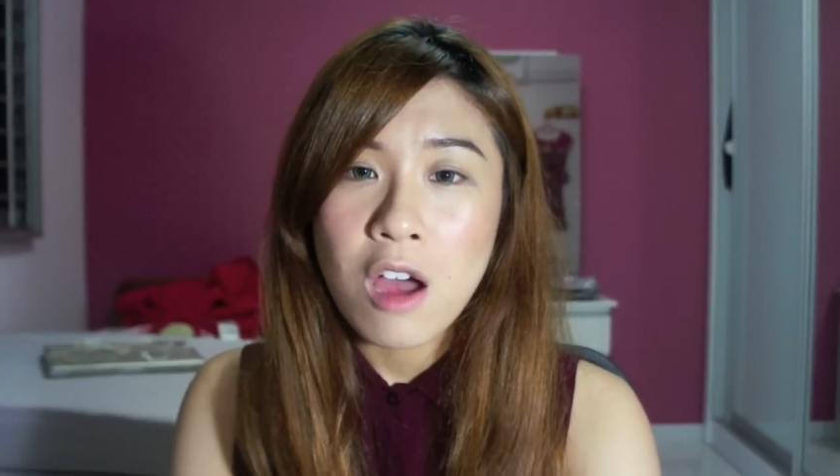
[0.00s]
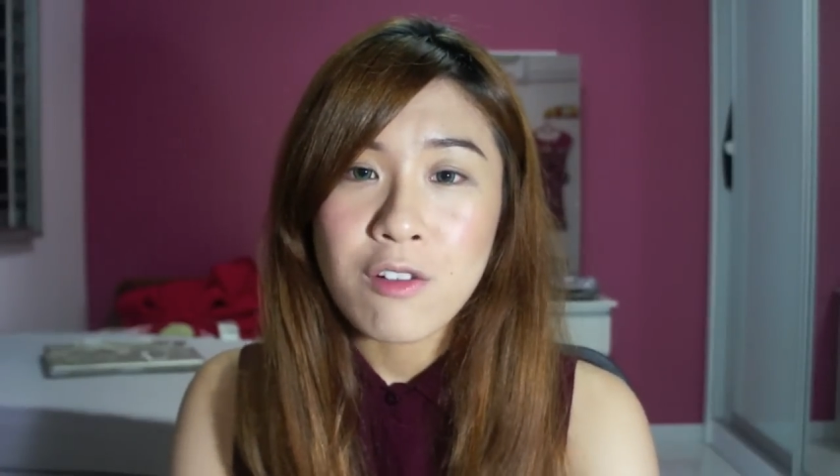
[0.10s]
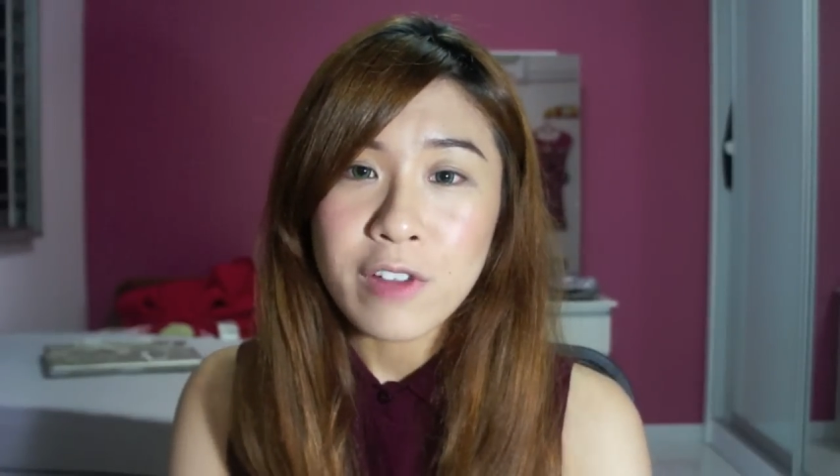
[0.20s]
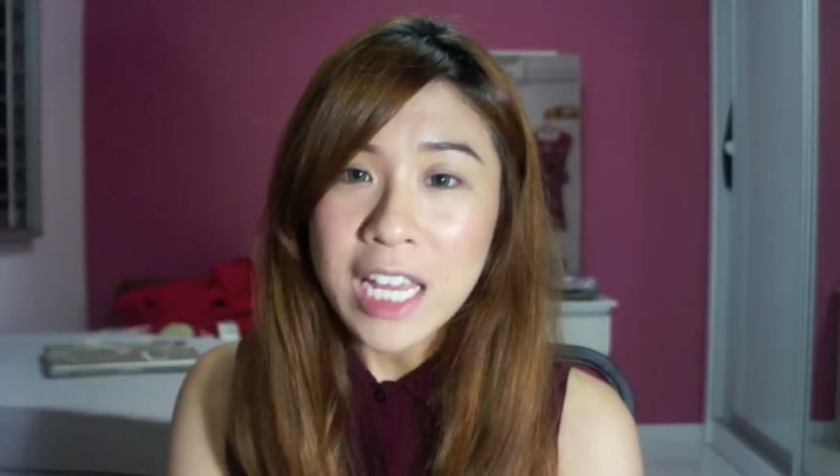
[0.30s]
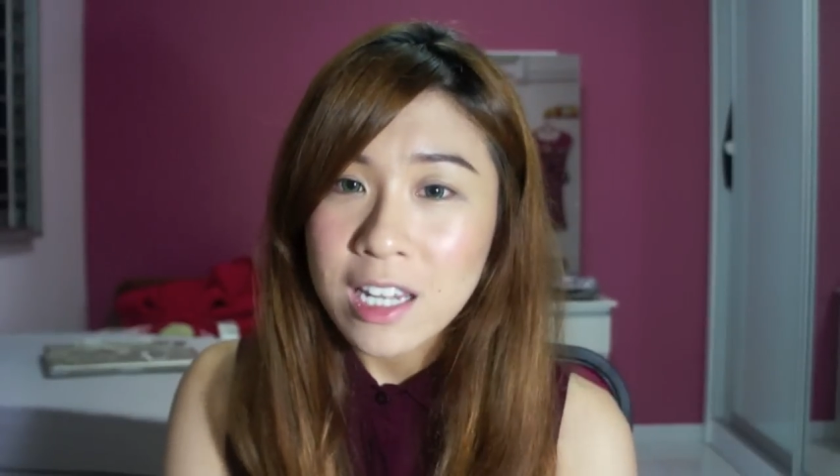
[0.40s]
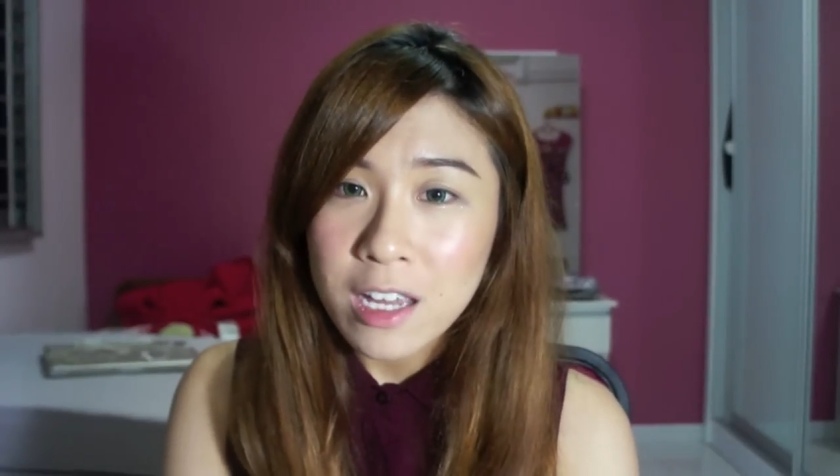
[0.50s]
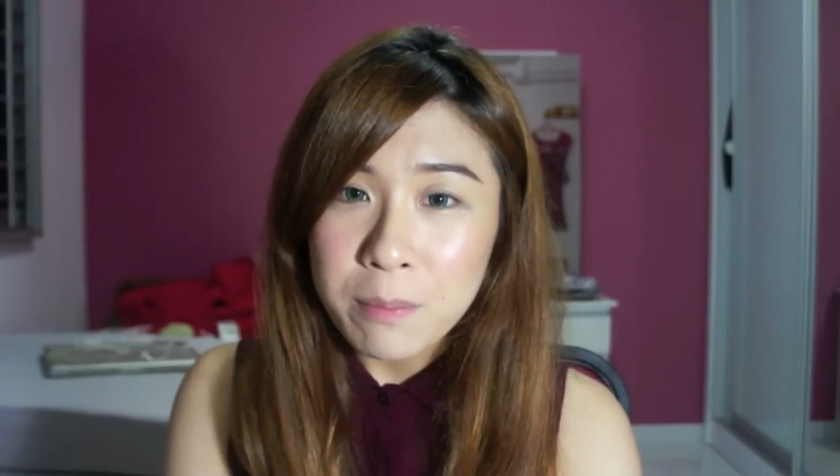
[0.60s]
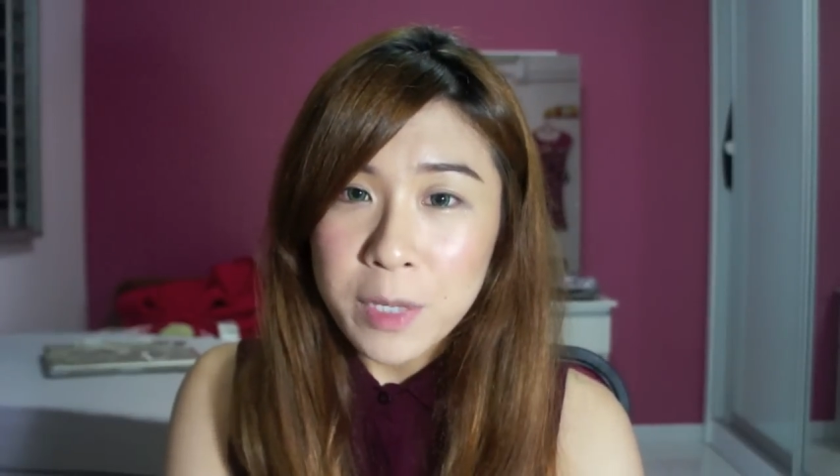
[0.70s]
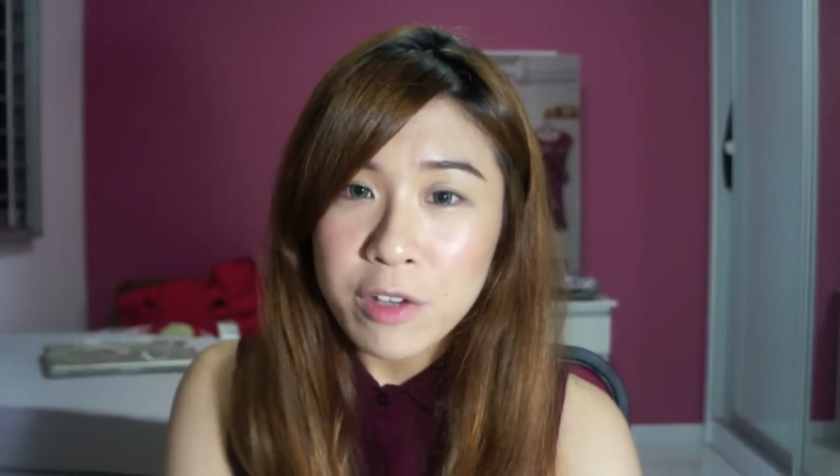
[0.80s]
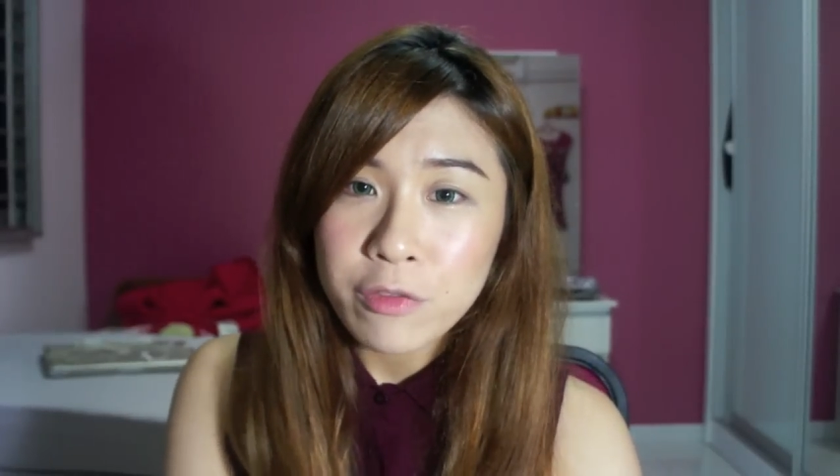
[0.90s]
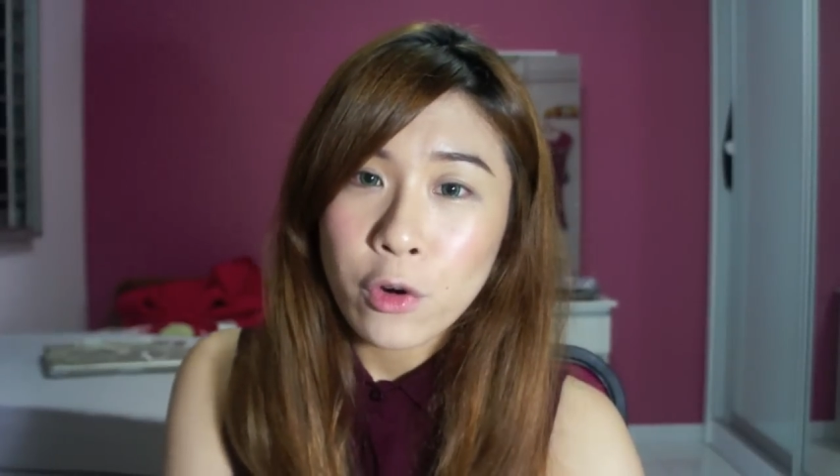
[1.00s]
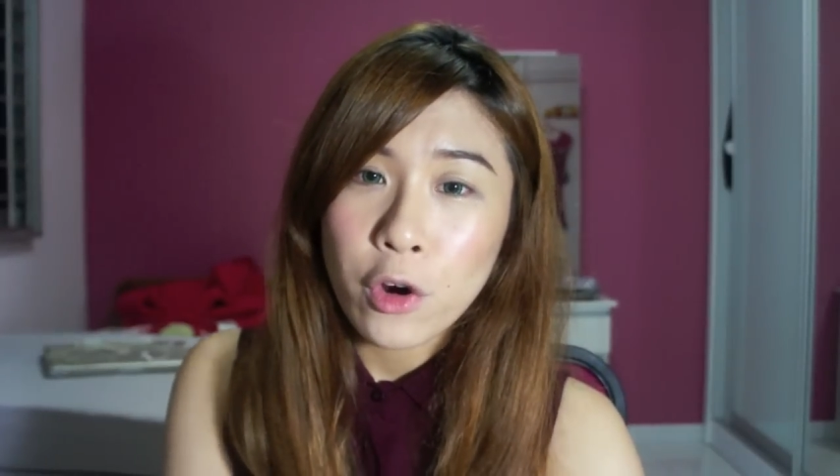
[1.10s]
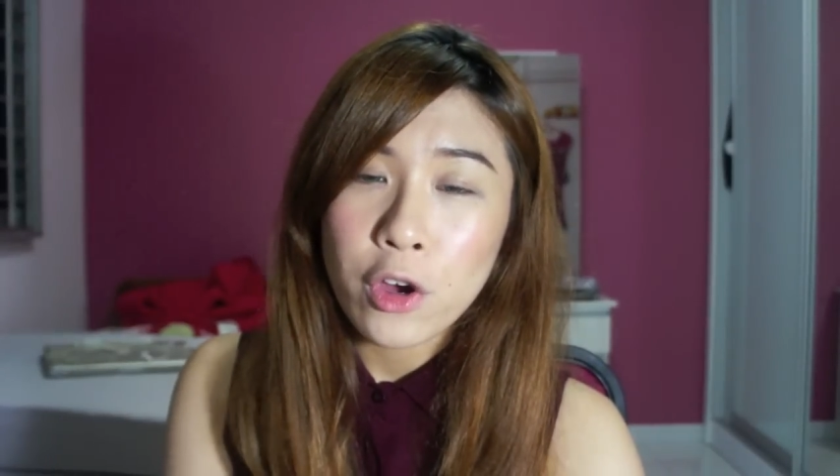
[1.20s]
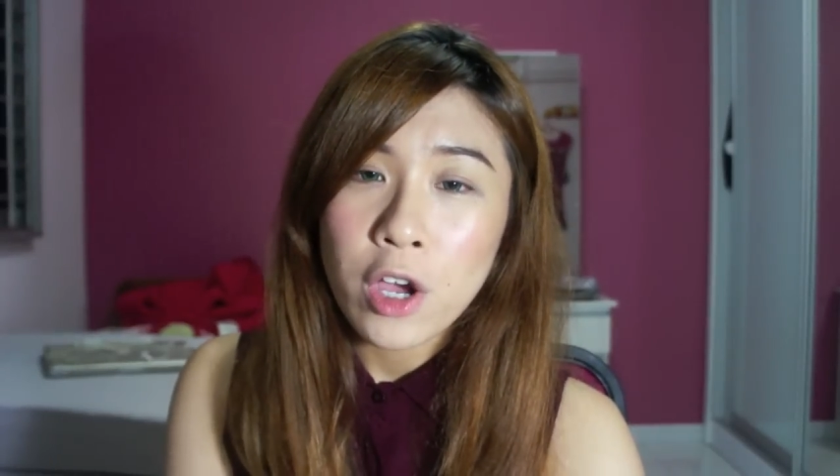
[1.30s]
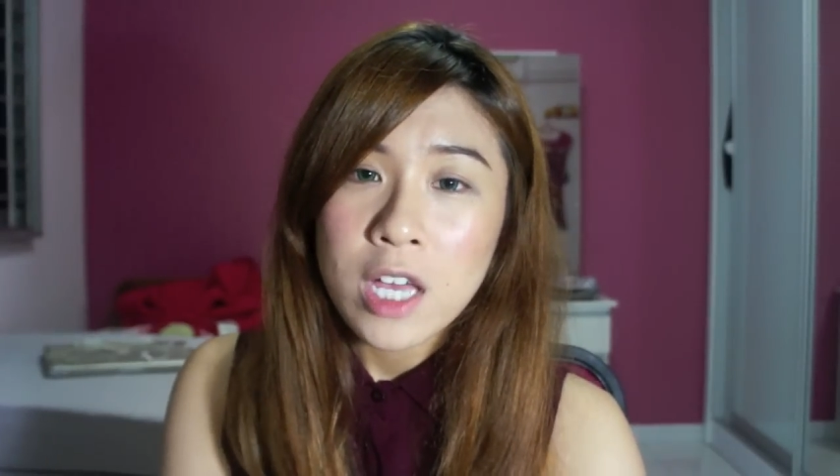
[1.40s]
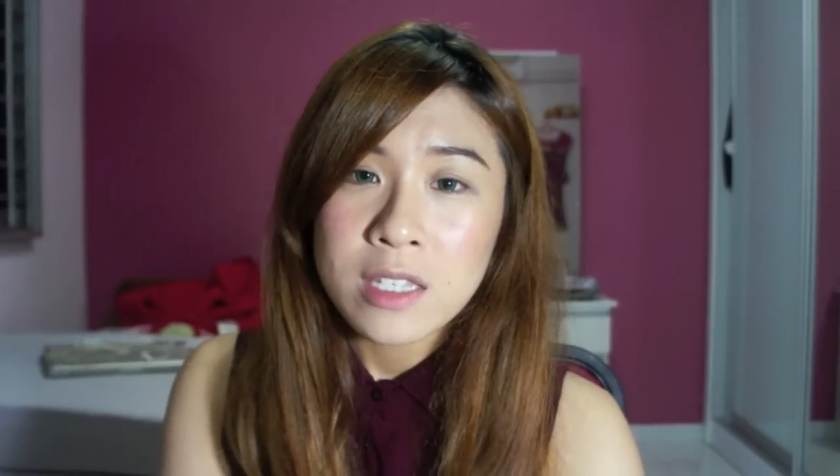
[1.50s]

a red lip for